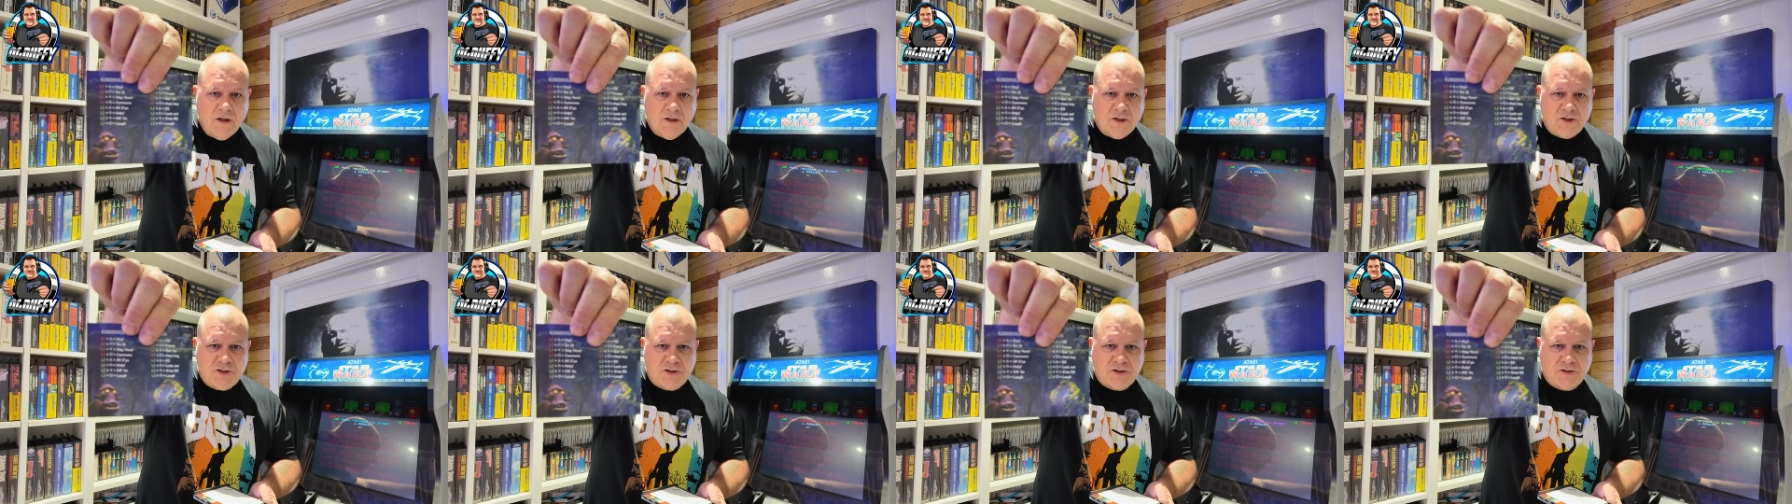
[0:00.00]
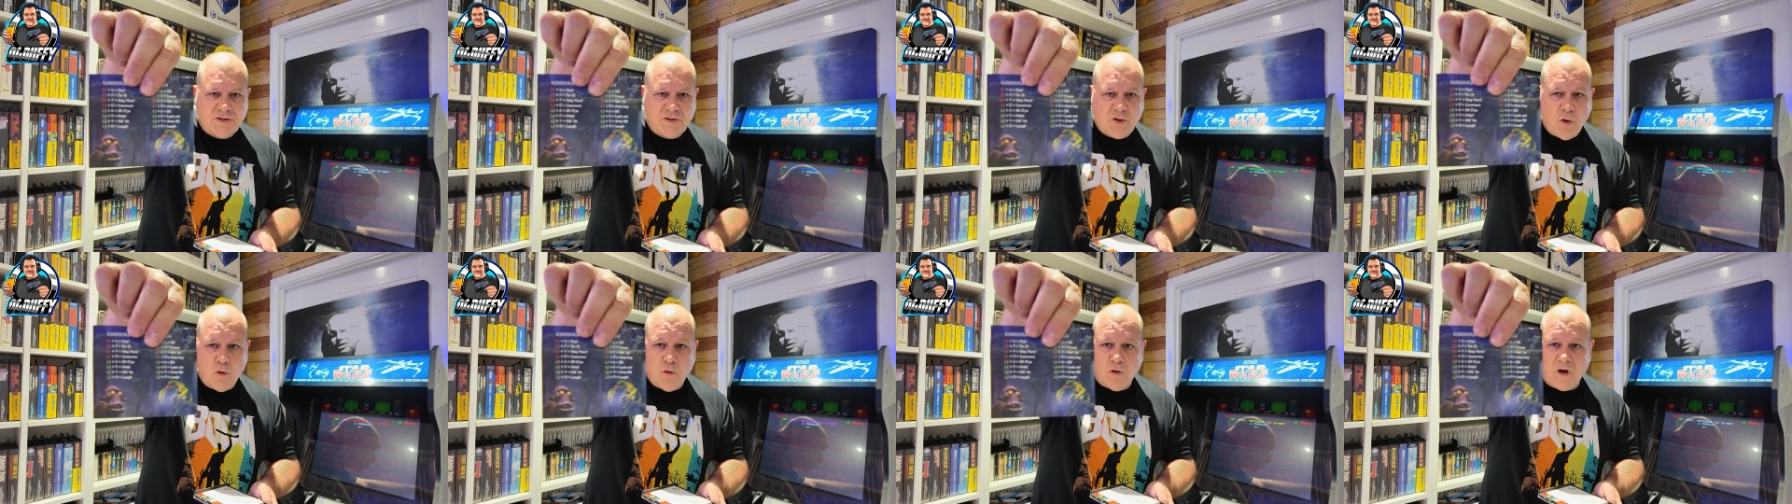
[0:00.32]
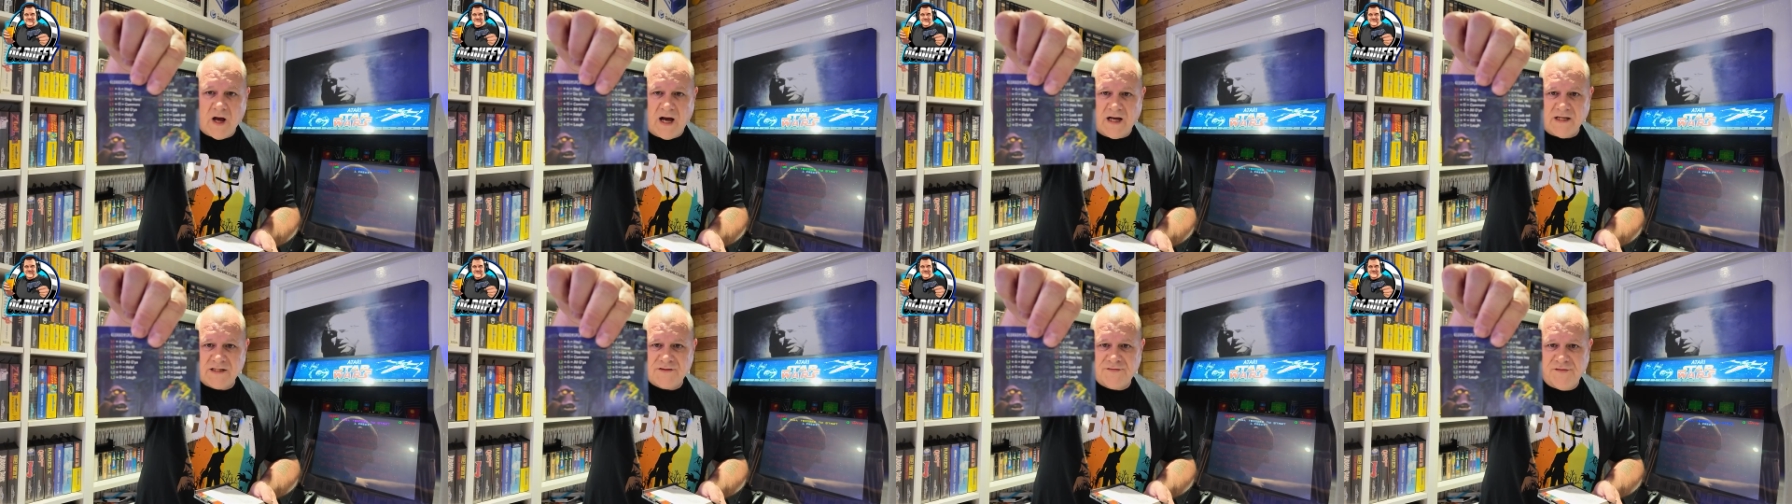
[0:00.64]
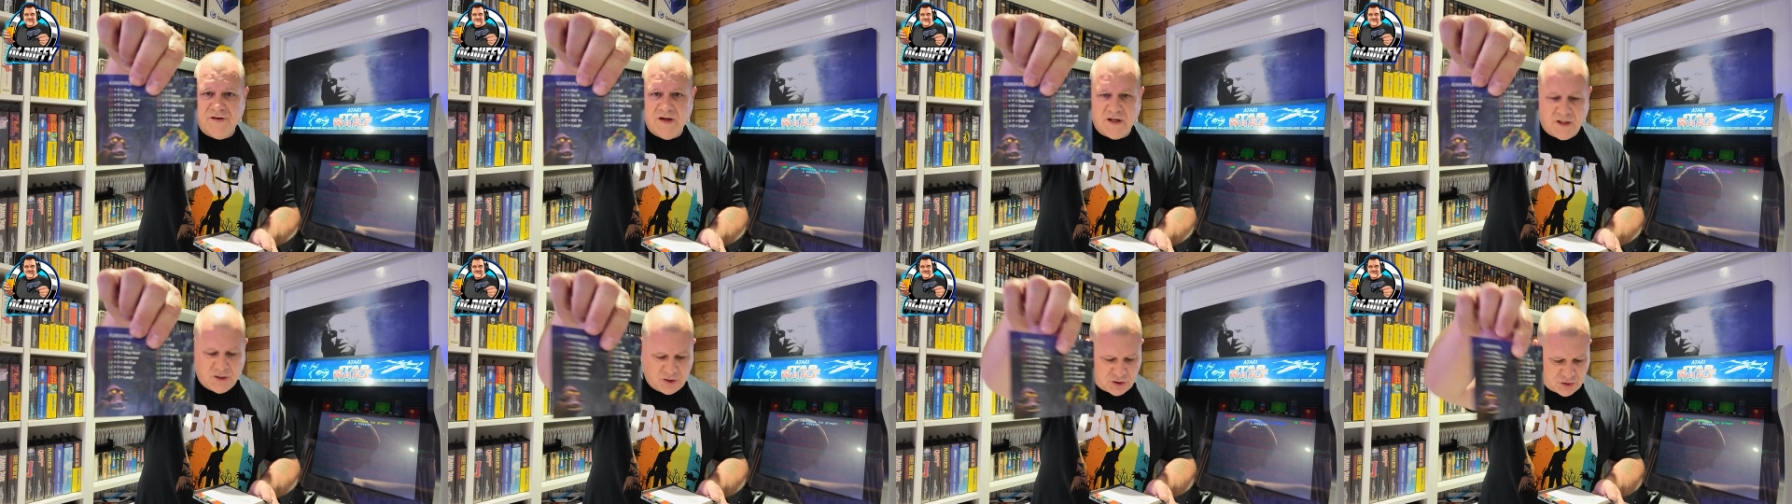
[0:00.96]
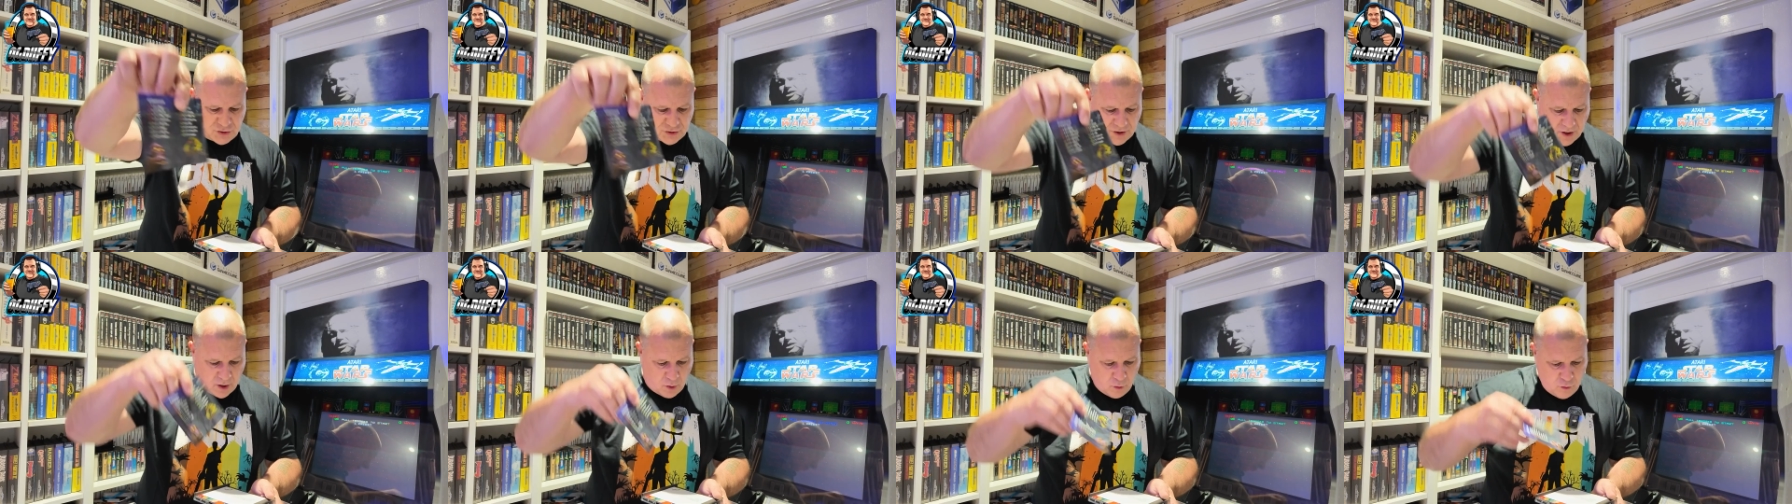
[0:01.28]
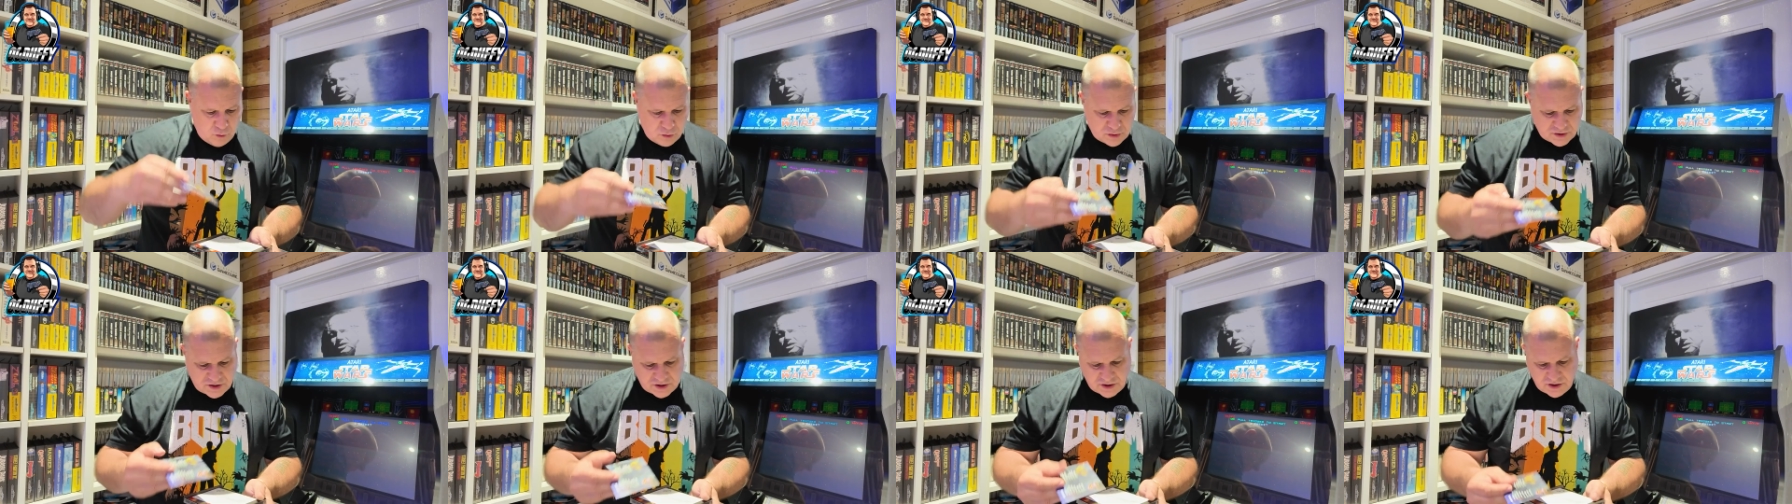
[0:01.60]
shortcuts for your
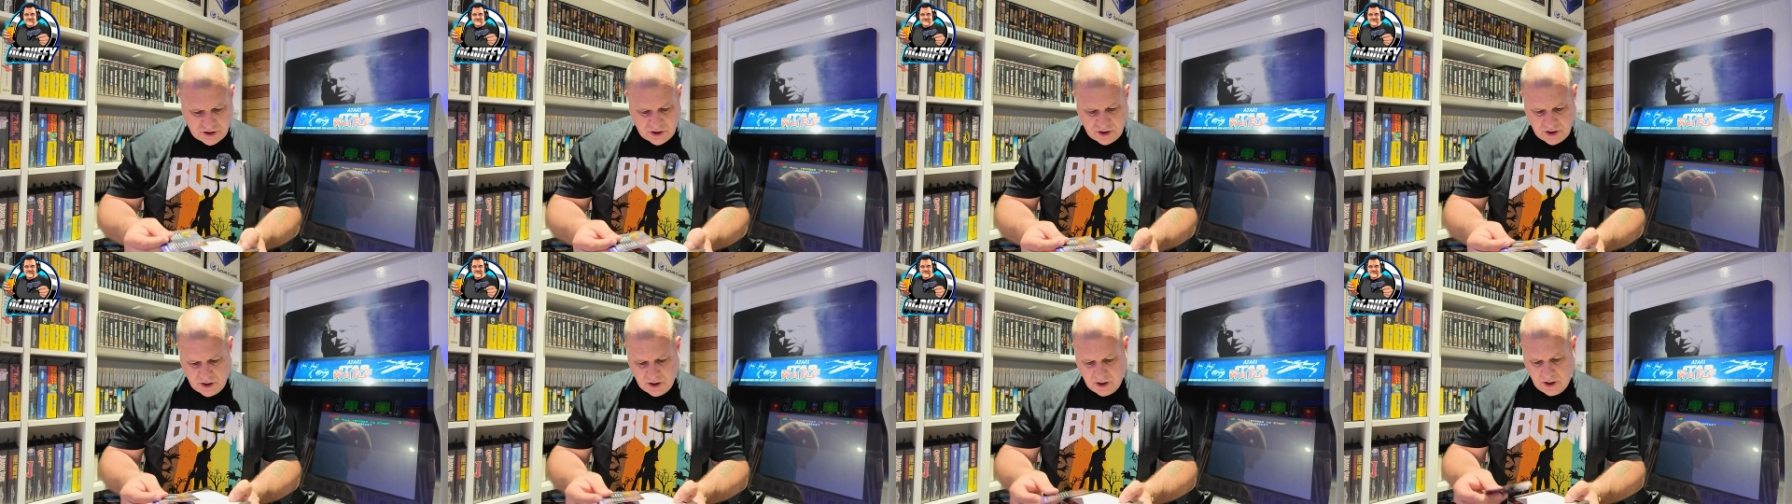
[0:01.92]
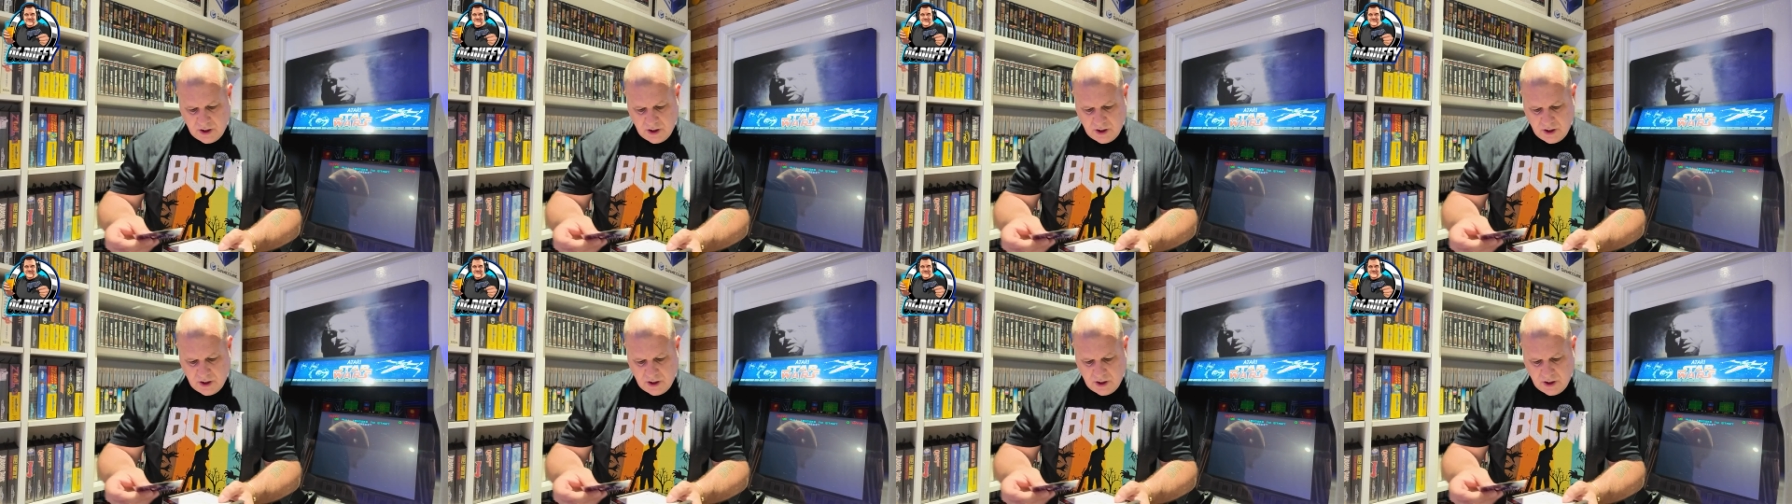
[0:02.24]
controls.